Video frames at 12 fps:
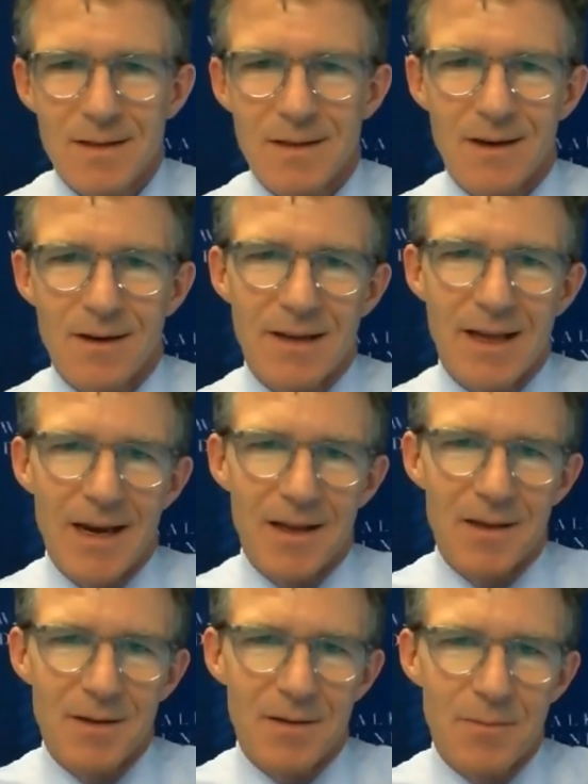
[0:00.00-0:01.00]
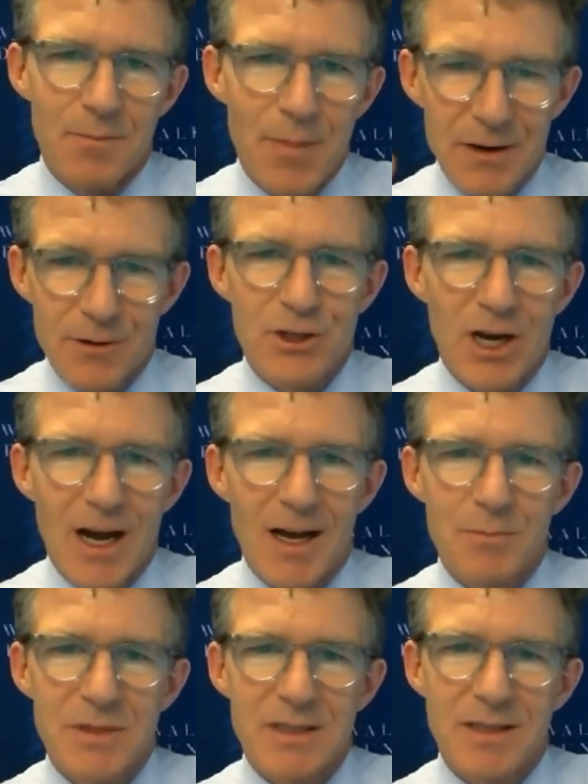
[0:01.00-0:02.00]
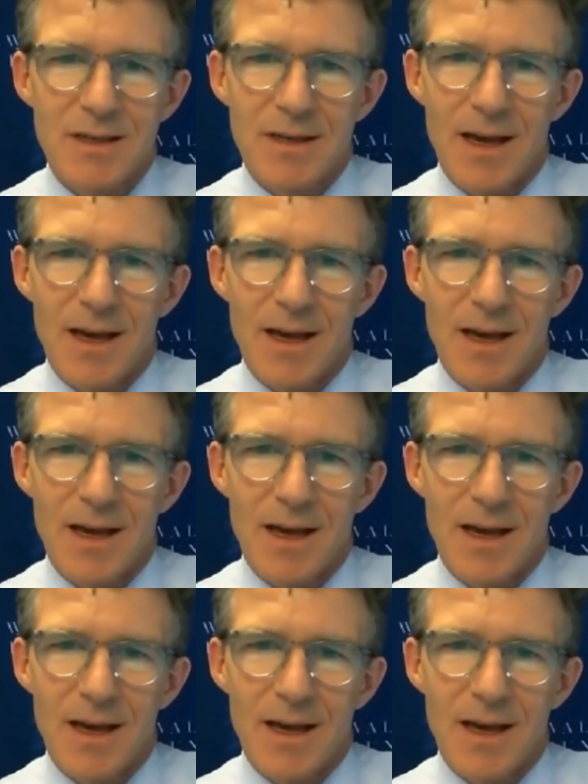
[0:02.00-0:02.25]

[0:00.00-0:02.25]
they're getting better jobs,